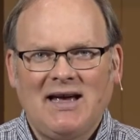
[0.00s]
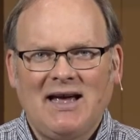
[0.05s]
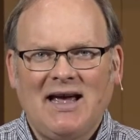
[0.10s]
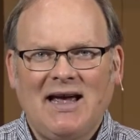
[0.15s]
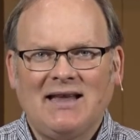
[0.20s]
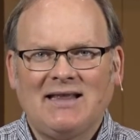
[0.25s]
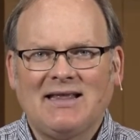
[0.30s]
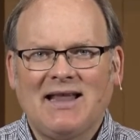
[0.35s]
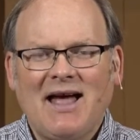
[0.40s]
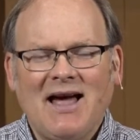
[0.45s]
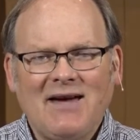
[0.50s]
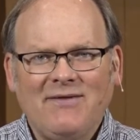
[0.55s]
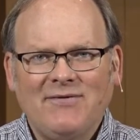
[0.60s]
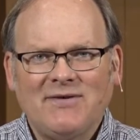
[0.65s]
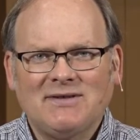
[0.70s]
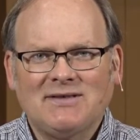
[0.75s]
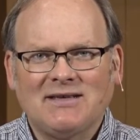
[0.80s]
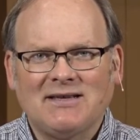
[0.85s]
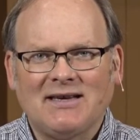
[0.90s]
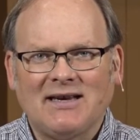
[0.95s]
and life
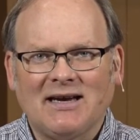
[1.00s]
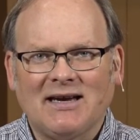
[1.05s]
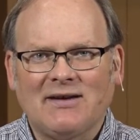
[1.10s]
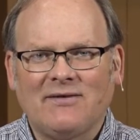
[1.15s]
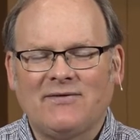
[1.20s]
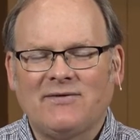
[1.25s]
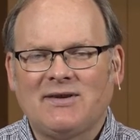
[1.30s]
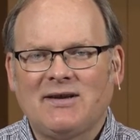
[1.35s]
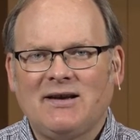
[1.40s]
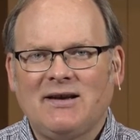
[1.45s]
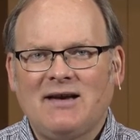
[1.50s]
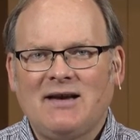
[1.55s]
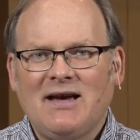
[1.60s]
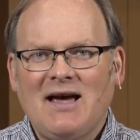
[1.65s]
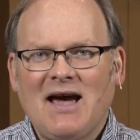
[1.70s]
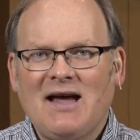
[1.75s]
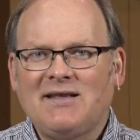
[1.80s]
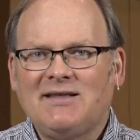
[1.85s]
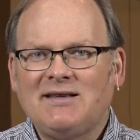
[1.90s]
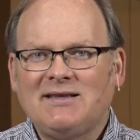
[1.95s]
is a gift,
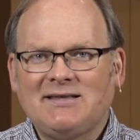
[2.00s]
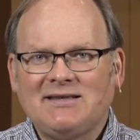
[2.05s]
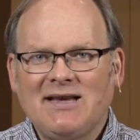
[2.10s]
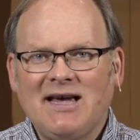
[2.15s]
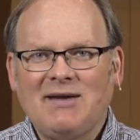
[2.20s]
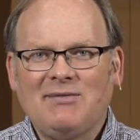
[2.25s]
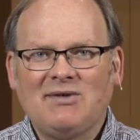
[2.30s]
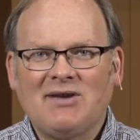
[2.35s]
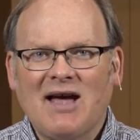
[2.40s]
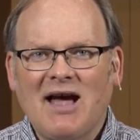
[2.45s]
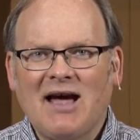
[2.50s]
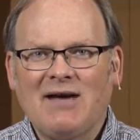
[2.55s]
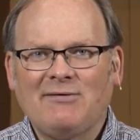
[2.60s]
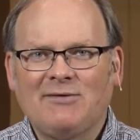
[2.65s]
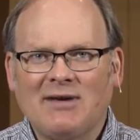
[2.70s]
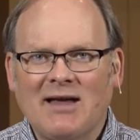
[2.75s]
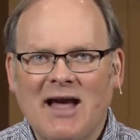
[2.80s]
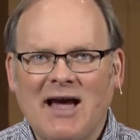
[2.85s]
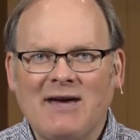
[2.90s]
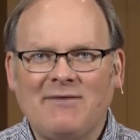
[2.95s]
and at the same time
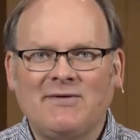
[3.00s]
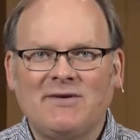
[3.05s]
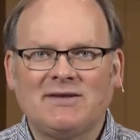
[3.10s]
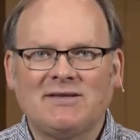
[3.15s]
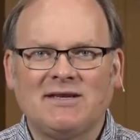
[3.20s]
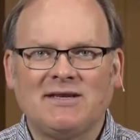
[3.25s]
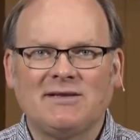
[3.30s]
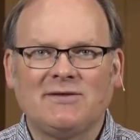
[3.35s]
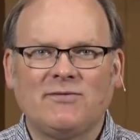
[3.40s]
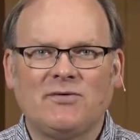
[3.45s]
life is this